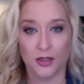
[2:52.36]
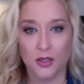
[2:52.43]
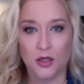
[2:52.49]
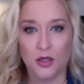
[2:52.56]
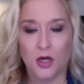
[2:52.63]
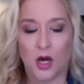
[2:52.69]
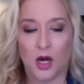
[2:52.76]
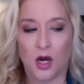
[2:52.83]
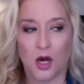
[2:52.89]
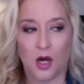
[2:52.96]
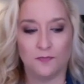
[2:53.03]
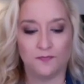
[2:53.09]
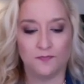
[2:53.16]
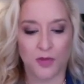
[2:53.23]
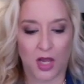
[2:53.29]
mm
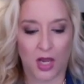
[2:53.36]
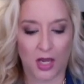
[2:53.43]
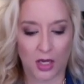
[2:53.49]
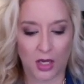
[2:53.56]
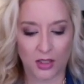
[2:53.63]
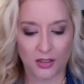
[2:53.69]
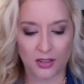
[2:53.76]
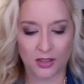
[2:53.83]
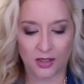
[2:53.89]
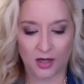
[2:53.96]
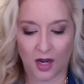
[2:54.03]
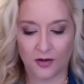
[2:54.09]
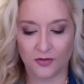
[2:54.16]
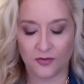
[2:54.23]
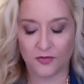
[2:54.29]
um, and
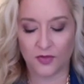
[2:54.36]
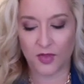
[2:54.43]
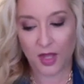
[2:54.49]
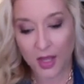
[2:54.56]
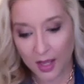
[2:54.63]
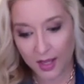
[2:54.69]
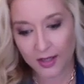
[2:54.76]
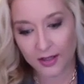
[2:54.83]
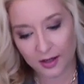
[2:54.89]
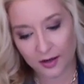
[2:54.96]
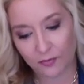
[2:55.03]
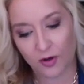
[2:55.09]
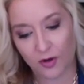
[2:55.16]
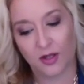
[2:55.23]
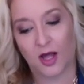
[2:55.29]
i
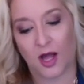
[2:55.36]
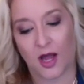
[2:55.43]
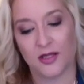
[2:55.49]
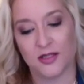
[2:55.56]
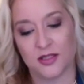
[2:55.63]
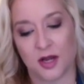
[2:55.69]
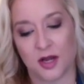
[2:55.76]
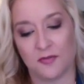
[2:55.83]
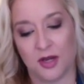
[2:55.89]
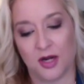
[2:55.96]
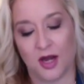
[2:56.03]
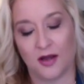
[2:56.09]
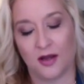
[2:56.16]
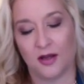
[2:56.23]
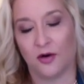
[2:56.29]
then realized i
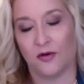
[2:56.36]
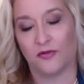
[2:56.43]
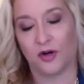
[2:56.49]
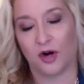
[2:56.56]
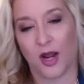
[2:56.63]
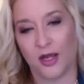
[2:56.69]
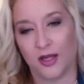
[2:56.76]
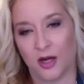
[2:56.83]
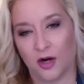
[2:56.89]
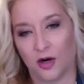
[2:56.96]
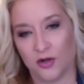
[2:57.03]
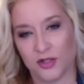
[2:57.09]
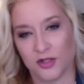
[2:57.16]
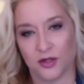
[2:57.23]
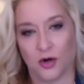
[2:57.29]
mean I, you know after eight
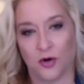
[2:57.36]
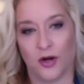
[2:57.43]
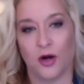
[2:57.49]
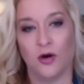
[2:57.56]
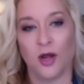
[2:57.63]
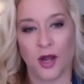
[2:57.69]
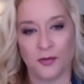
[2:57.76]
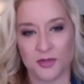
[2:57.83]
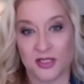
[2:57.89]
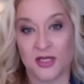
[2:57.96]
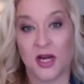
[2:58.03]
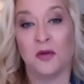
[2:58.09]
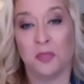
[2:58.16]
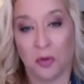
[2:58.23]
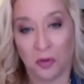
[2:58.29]
years and going okay i'm
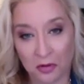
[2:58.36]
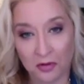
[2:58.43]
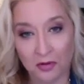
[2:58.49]
stable